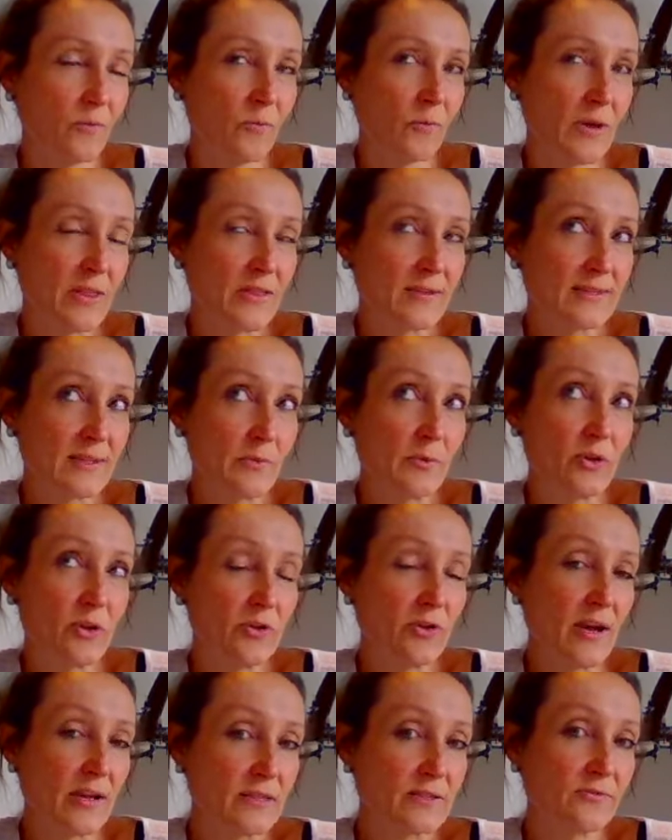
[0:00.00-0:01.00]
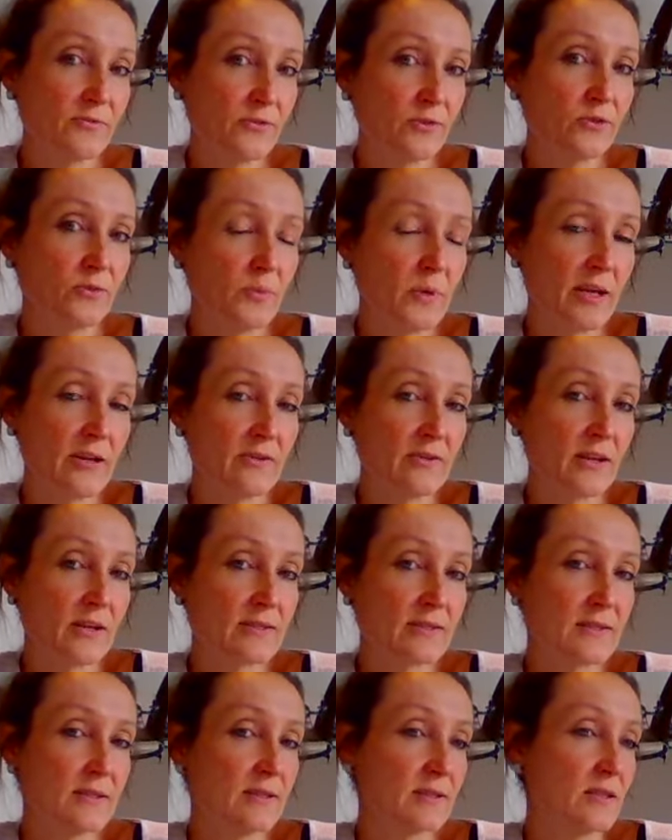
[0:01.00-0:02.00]
with someone who has full-blown
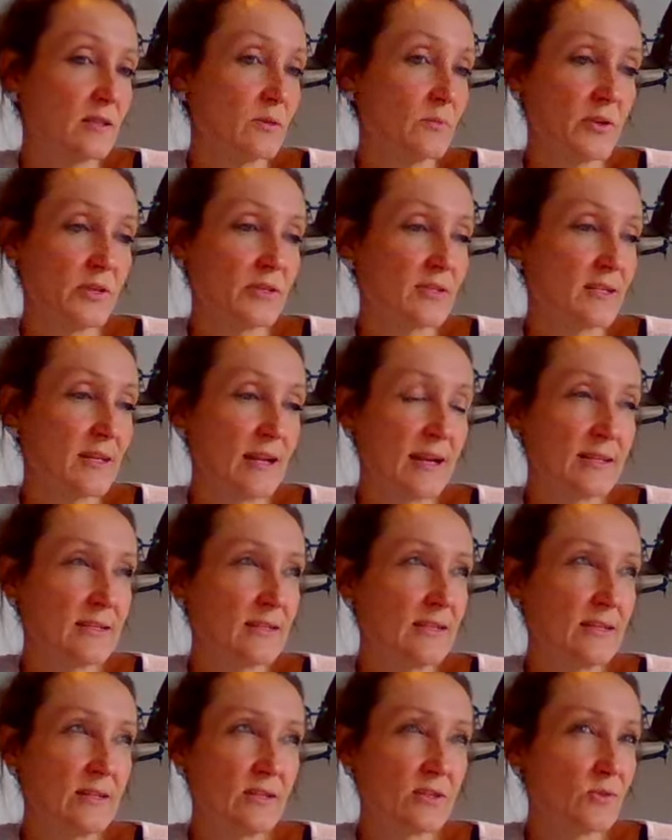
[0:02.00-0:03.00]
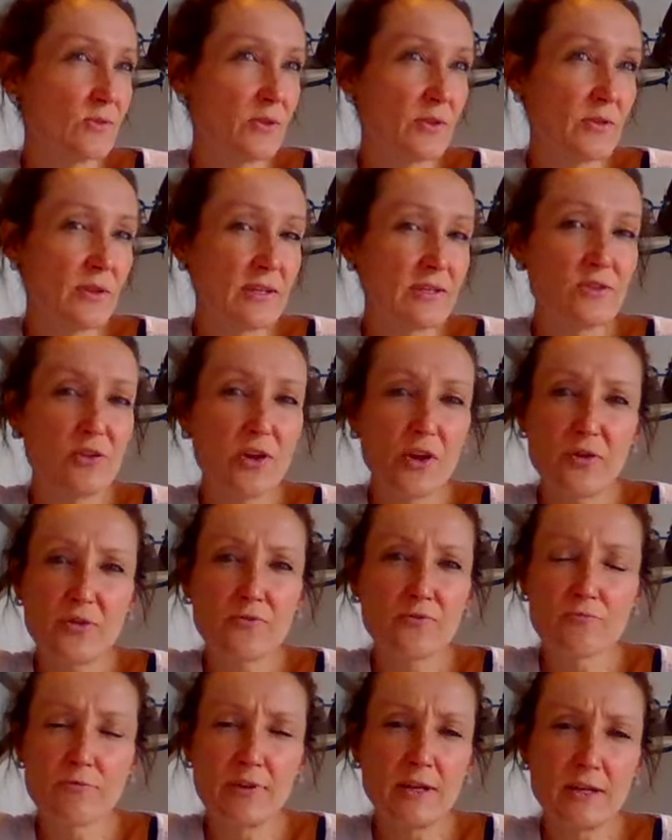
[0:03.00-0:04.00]
narcissistic personality disorder, there's
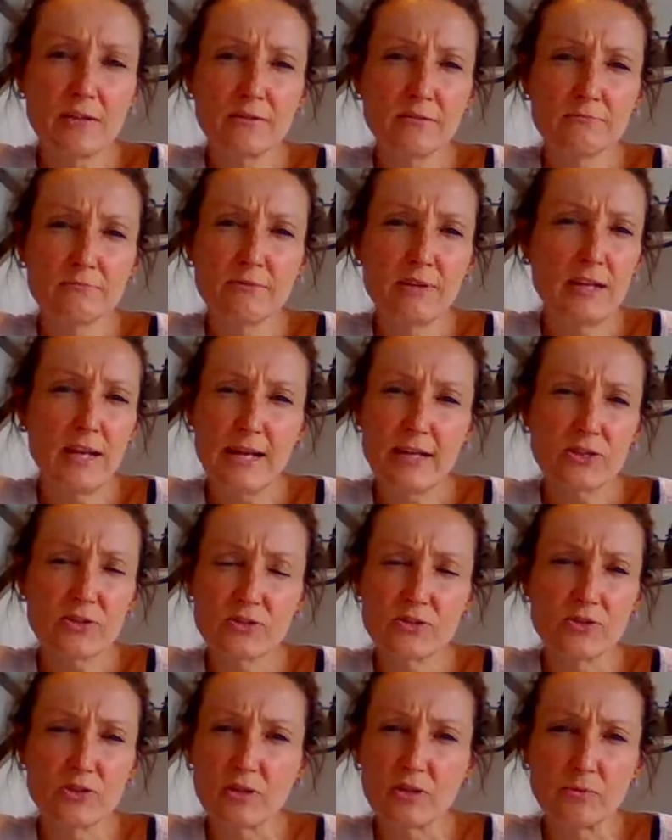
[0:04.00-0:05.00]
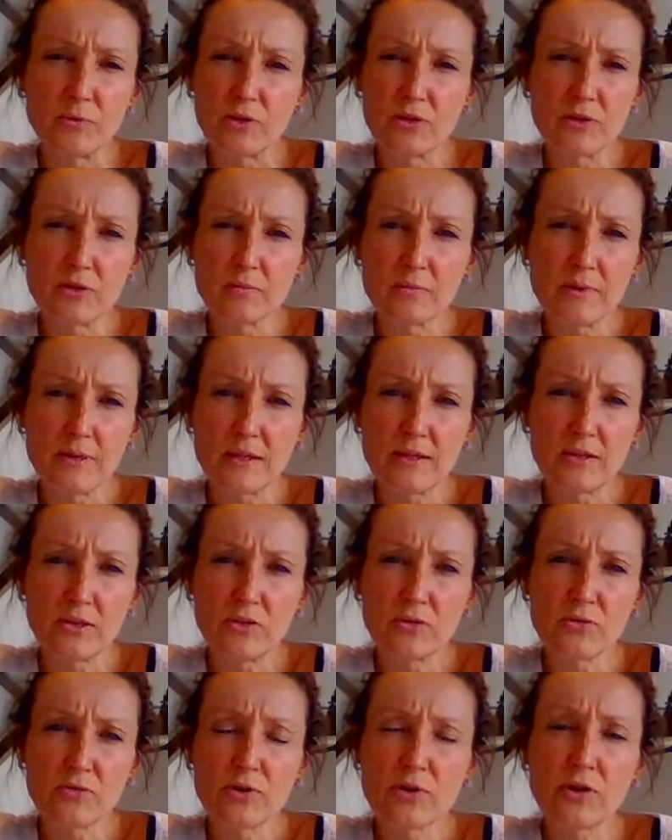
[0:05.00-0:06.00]
no real relationship with them.
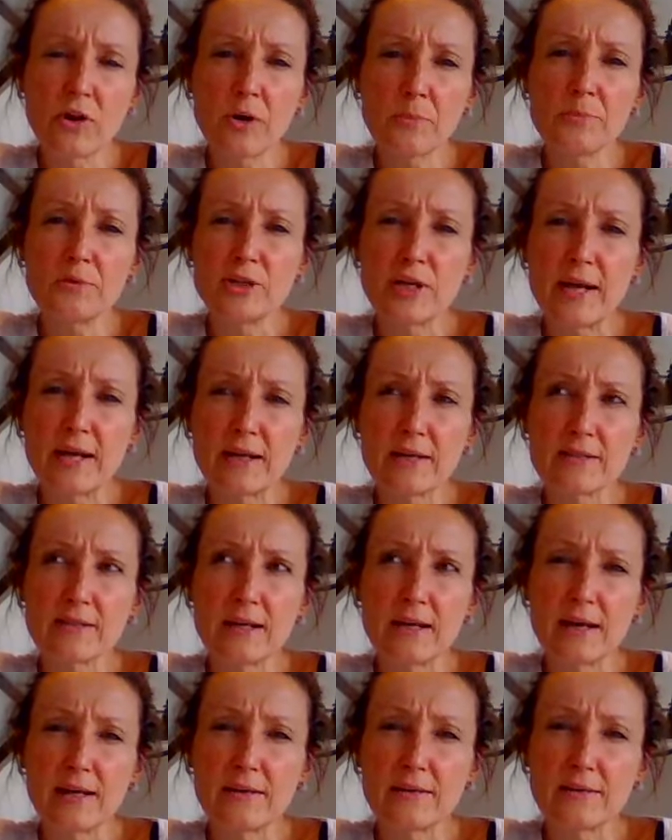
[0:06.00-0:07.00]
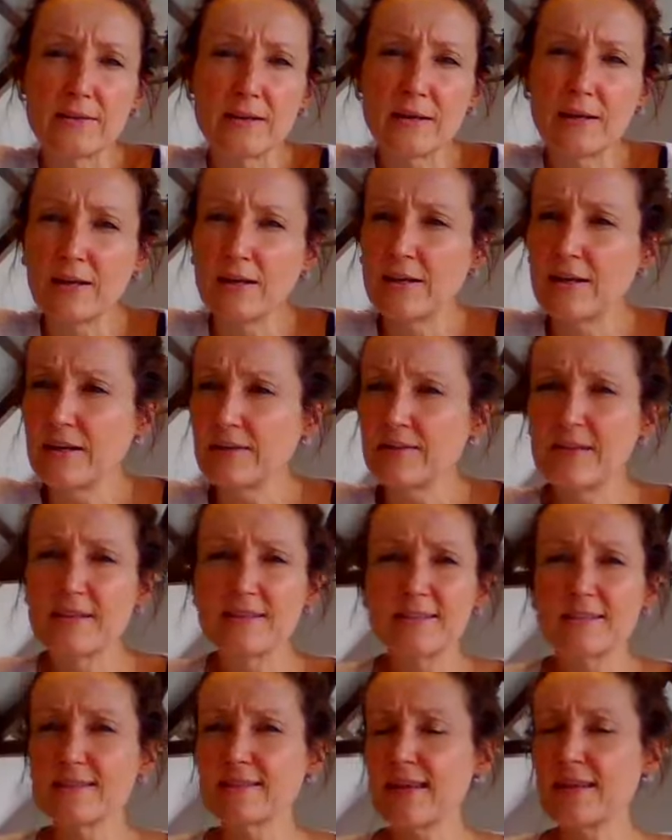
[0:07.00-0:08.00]
You're an object, and
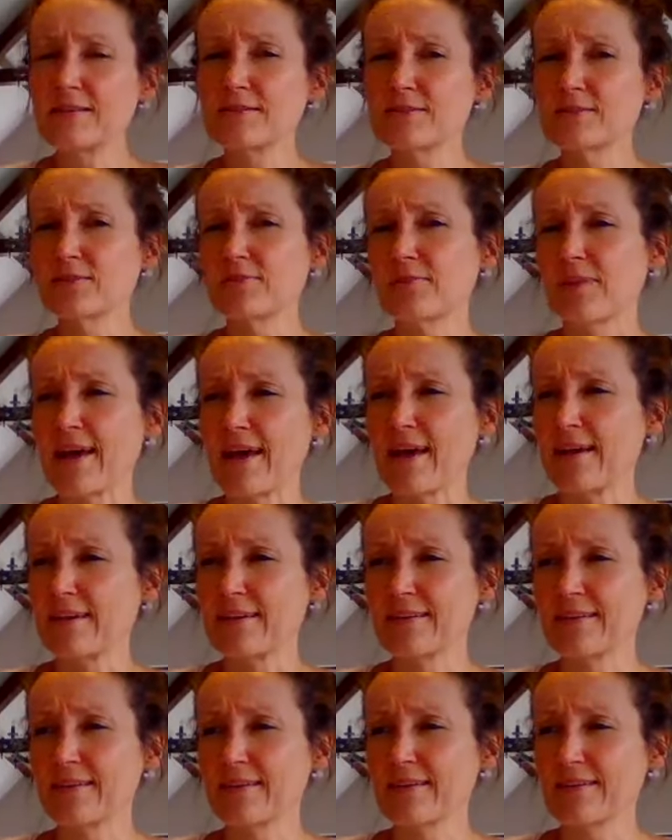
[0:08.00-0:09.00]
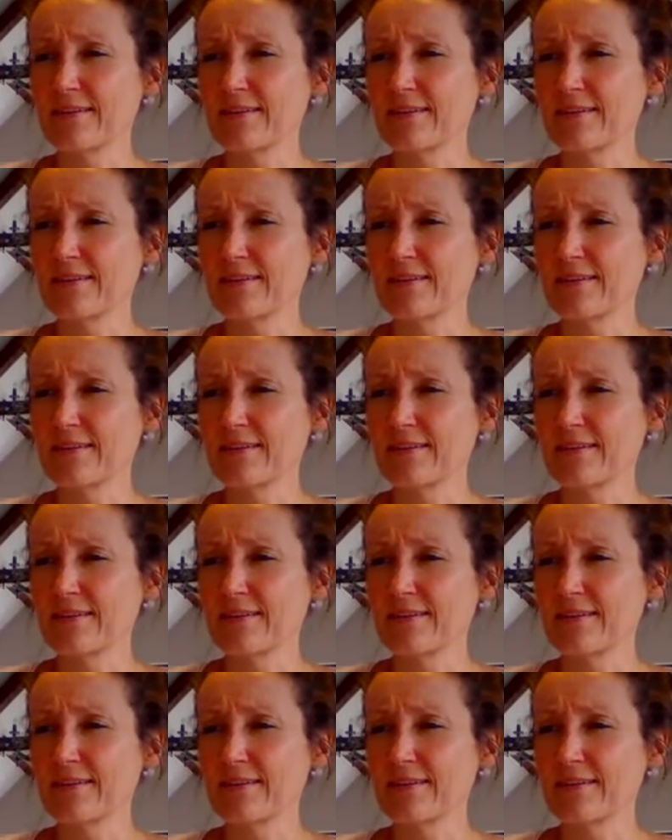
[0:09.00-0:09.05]
there's a sense of that